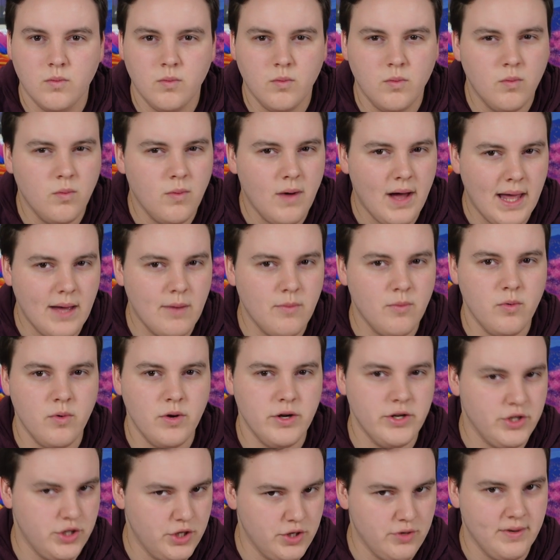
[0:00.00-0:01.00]
why
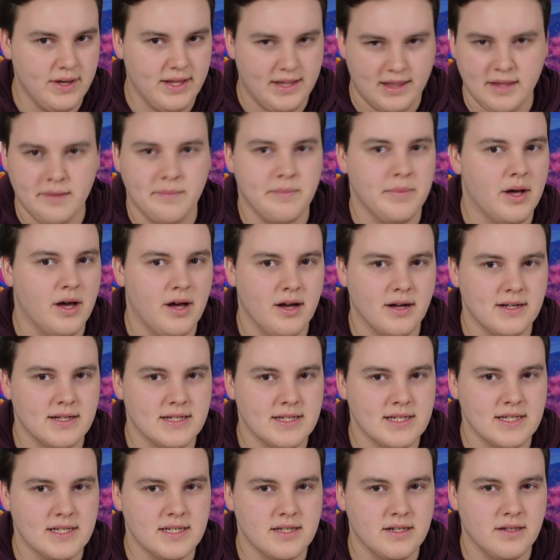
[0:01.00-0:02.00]
would you get the
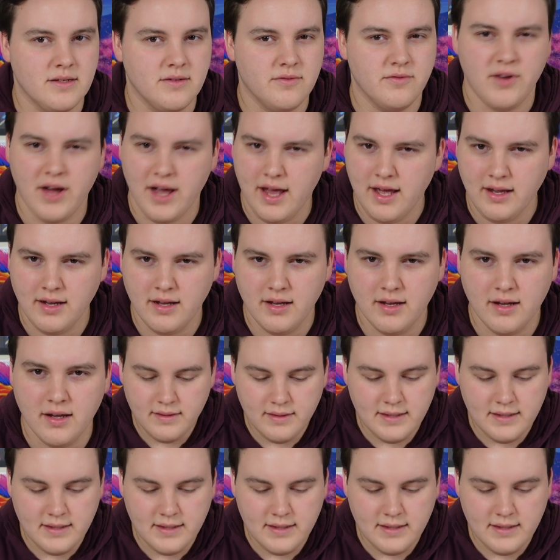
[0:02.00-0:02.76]
box, right?